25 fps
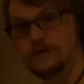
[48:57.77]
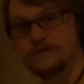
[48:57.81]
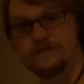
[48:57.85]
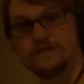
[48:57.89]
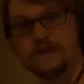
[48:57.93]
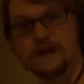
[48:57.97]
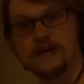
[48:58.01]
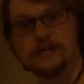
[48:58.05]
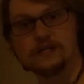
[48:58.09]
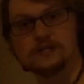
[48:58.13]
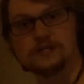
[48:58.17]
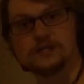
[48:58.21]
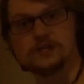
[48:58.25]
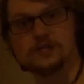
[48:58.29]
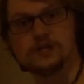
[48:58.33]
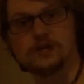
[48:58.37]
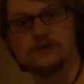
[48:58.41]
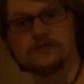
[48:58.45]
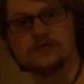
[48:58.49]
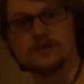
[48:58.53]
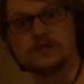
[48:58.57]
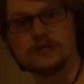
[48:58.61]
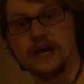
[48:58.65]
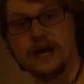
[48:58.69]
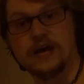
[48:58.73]
phase
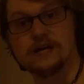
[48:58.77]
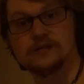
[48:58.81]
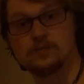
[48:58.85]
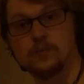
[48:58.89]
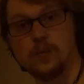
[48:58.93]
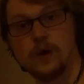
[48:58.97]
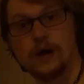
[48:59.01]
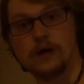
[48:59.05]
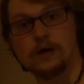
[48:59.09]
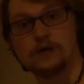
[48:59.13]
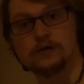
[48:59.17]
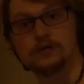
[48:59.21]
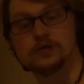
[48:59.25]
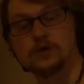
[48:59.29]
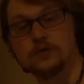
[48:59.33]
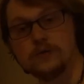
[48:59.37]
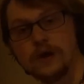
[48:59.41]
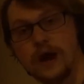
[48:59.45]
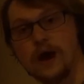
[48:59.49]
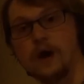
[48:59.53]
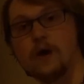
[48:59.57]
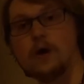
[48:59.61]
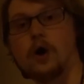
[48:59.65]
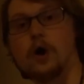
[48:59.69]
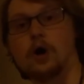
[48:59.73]
shifting as well. So
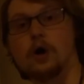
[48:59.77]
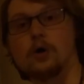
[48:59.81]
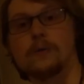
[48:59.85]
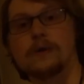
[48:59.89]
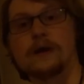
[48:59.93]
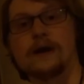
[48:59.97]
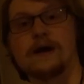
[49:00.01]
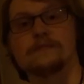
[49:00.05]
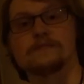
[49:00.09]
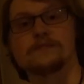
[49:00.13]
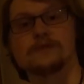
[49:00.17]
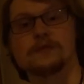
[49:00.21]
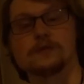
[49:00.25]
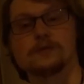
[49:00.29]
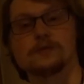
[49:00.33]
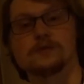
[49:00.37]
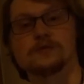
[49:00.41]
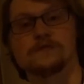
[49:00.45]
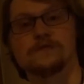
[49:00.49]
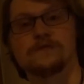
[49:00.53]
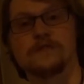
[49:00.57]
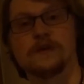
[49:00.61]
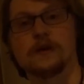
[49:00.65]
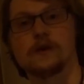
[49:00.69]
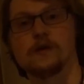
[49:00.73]
now all we have to do is
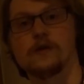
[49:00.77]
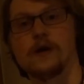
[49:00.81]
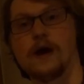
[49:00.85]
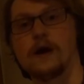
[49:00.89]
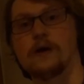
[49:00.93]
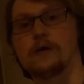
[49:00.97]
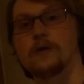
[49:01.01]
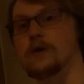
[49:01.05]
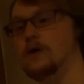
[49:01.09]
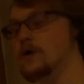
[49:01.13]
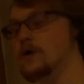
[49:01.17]
figure out